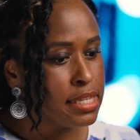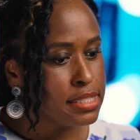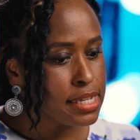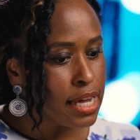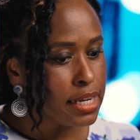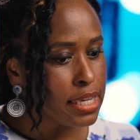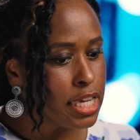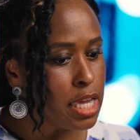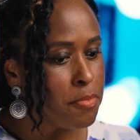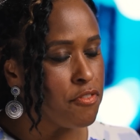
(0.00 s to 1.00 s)
to kind of
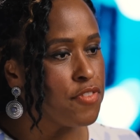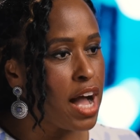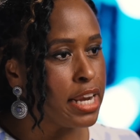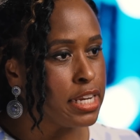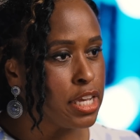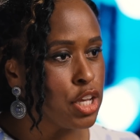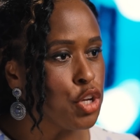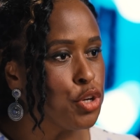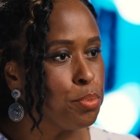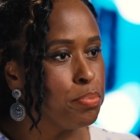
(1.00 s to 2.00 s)
keep finding
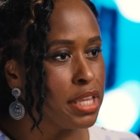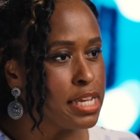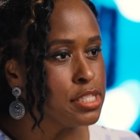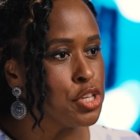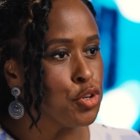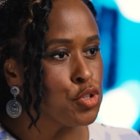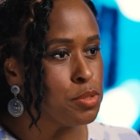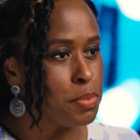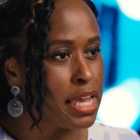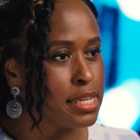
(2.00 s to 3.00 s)
your place in your
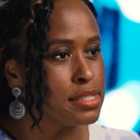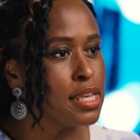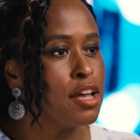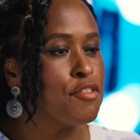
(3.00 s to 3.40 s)
space,